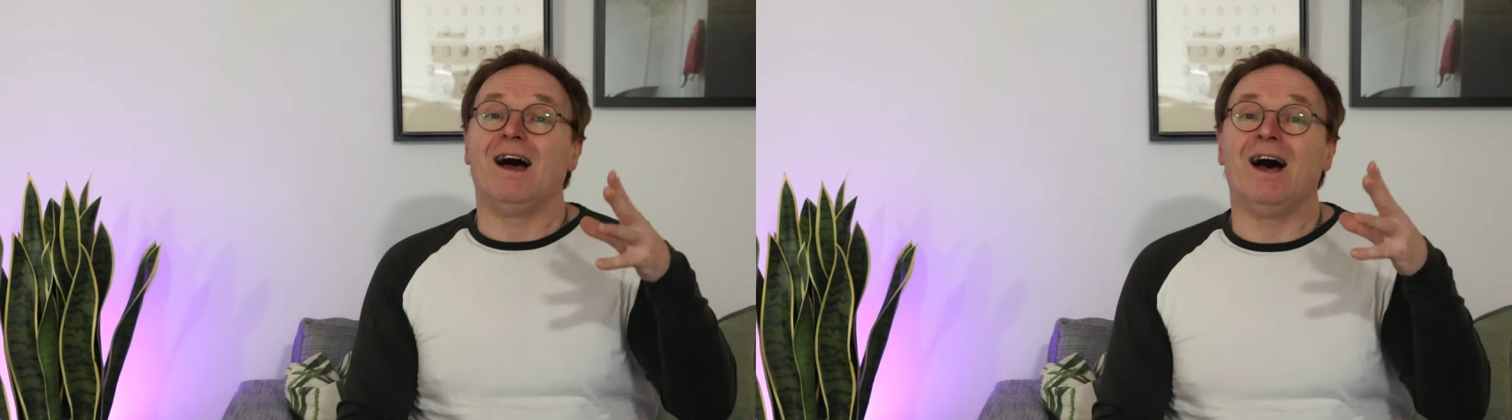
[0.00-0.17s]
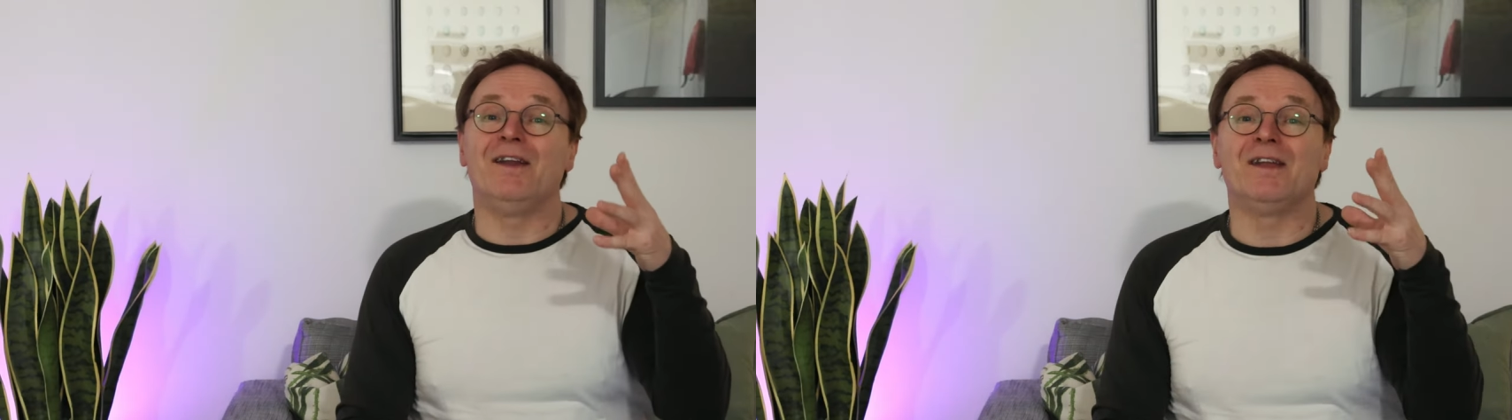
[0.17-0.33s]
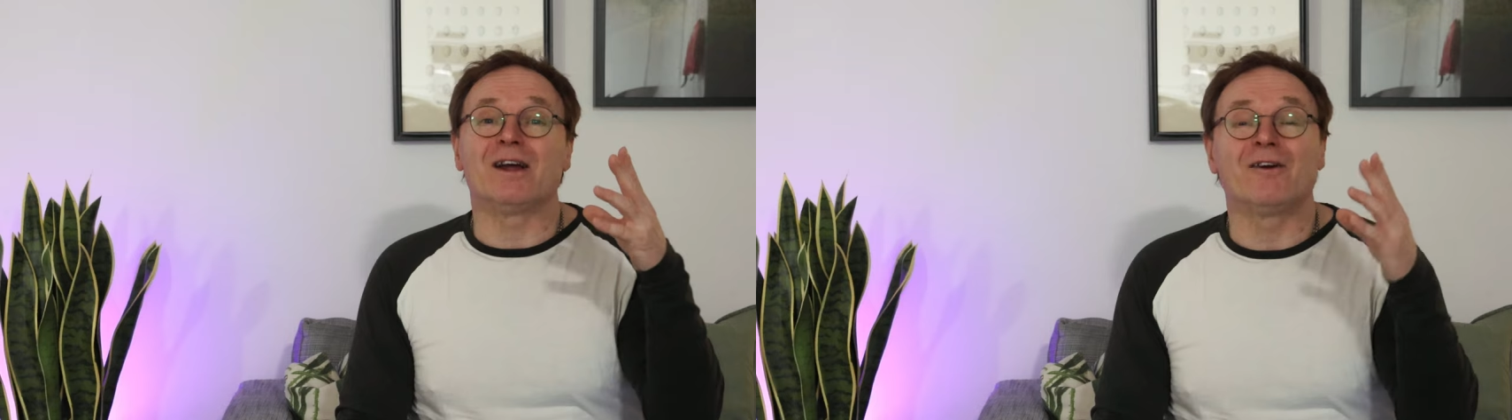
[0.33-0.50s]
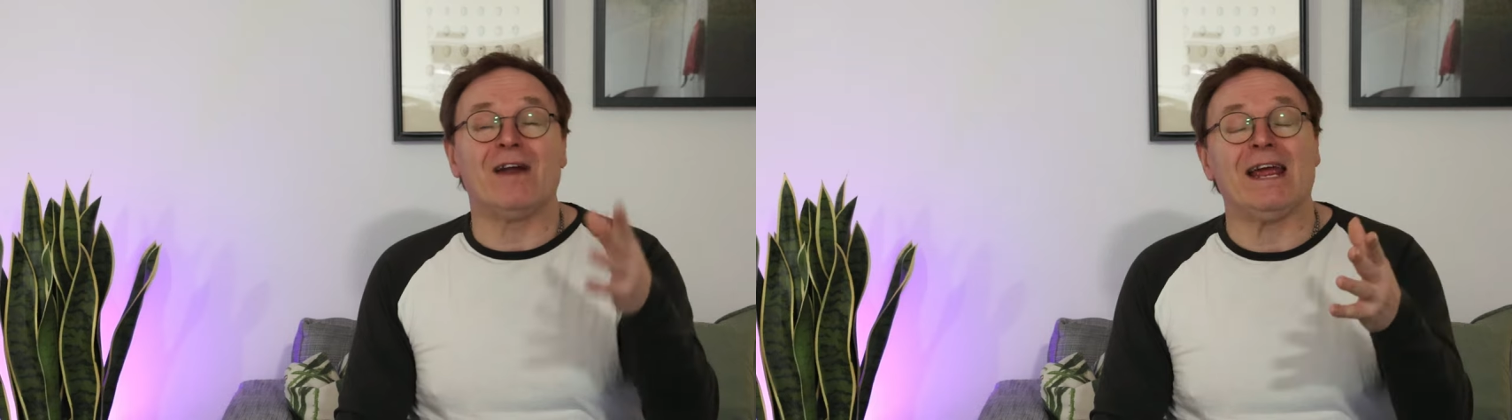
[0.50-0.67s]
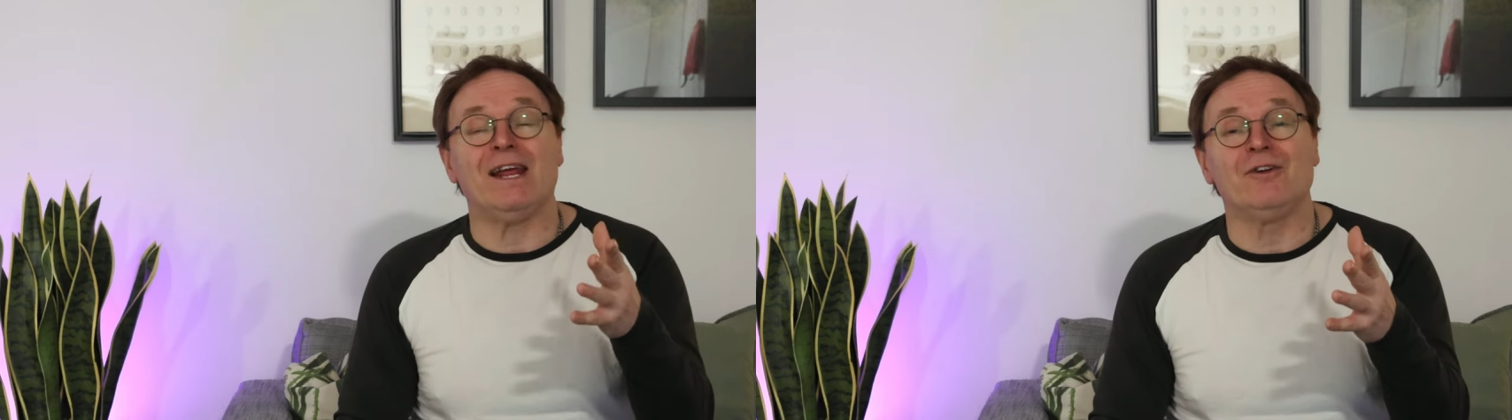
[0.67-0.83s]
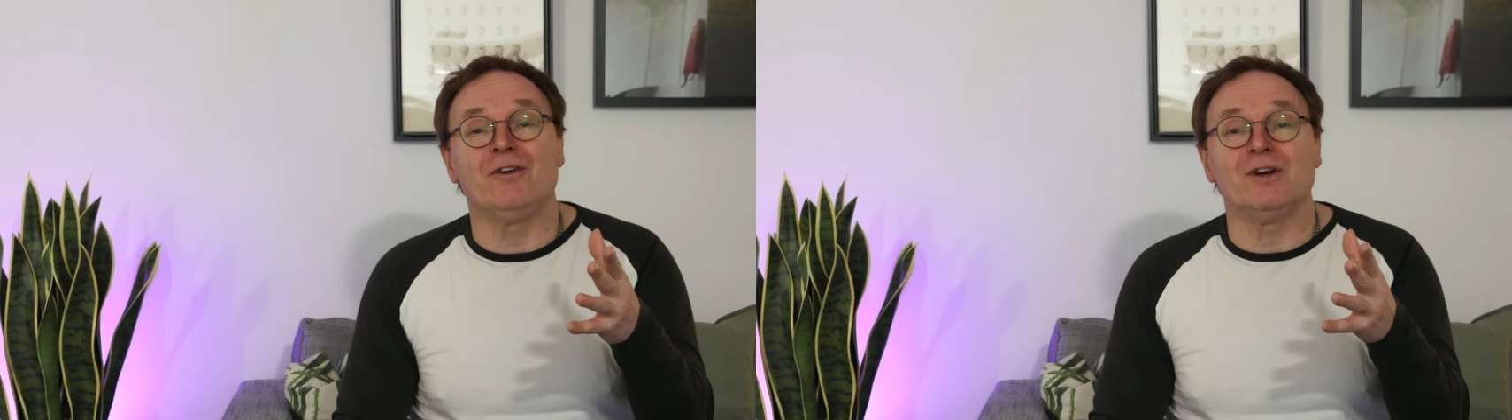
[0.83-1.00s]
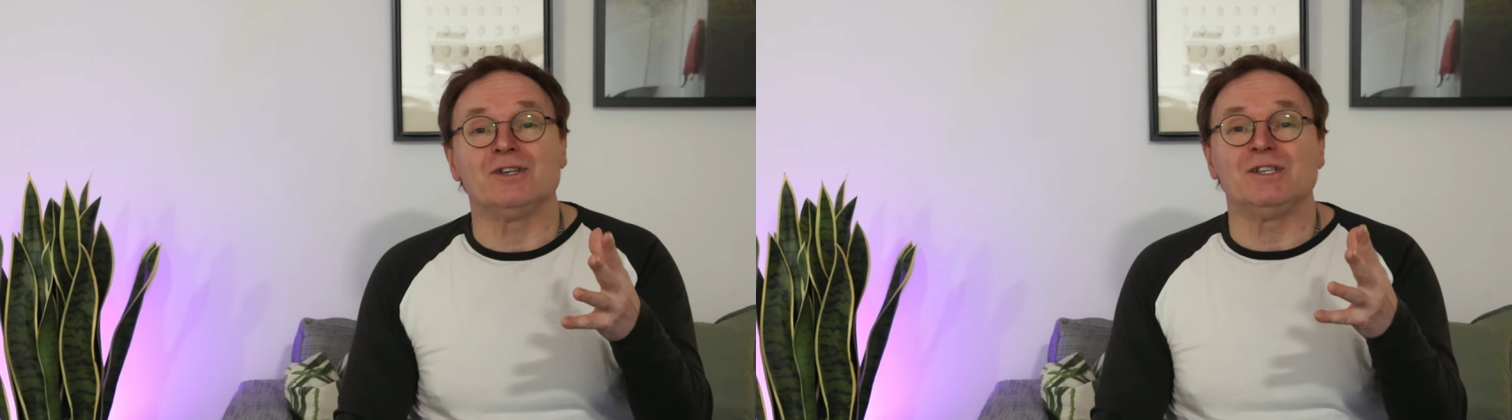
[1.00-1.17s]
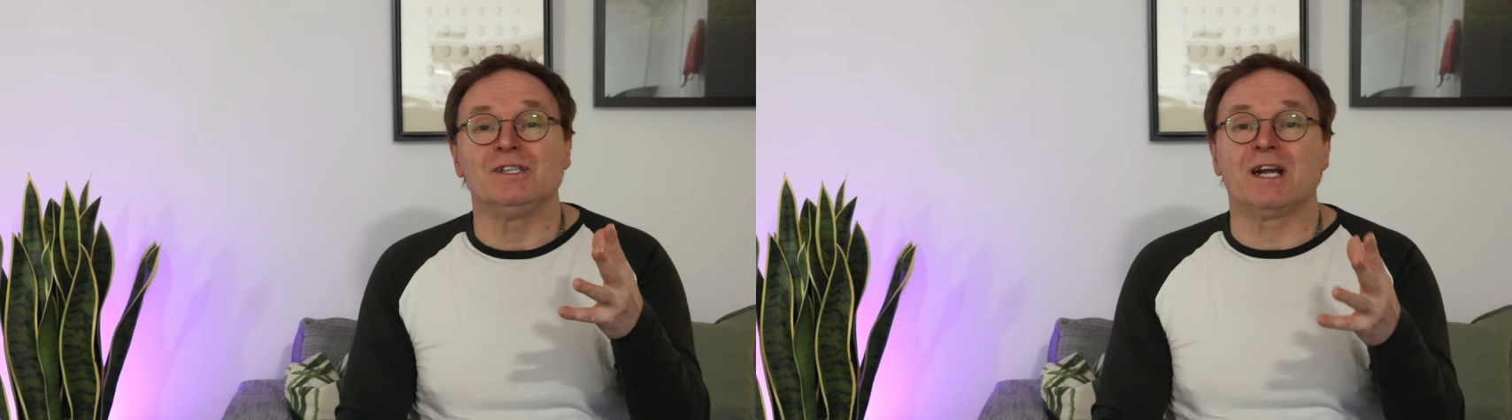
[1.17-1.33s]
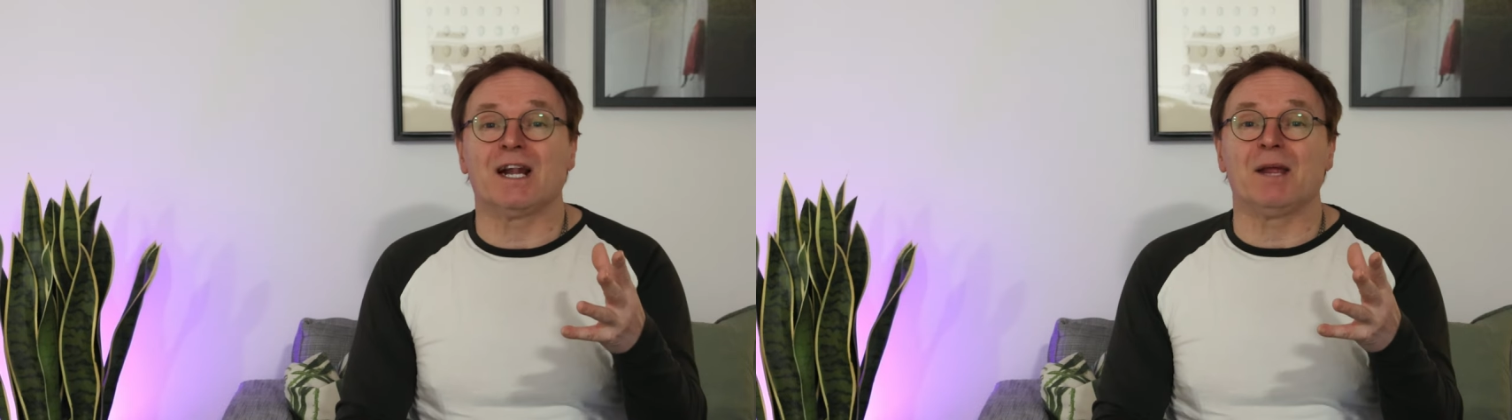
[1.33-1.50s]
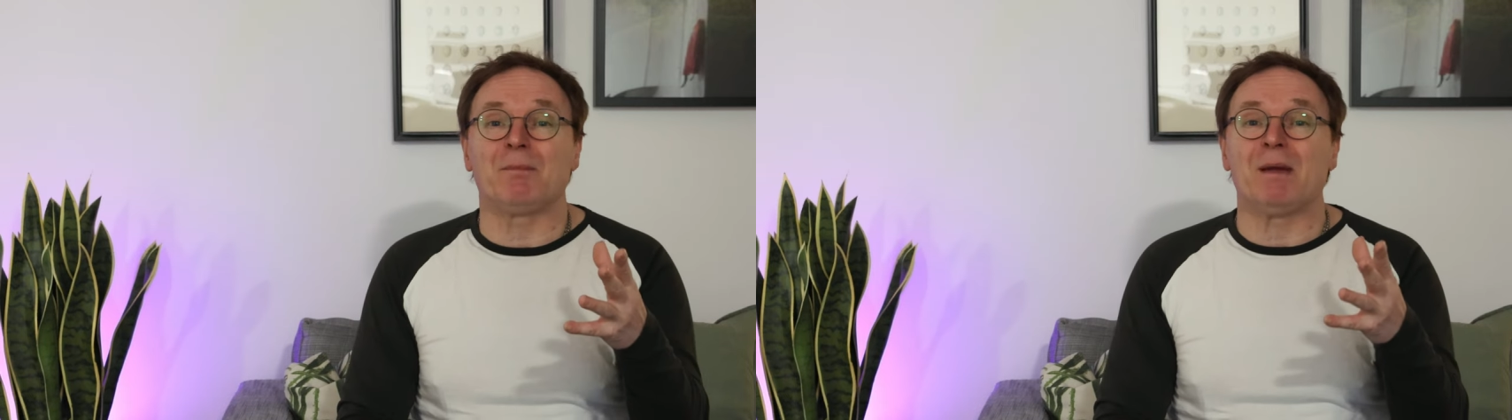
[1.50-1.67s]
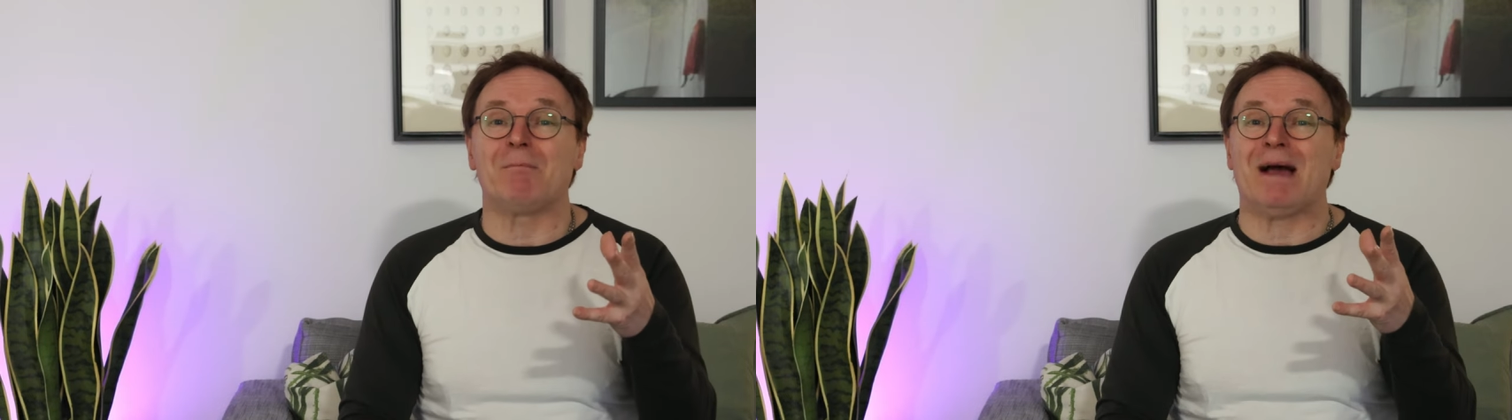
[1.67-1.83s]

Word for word: And a great introduction to clipping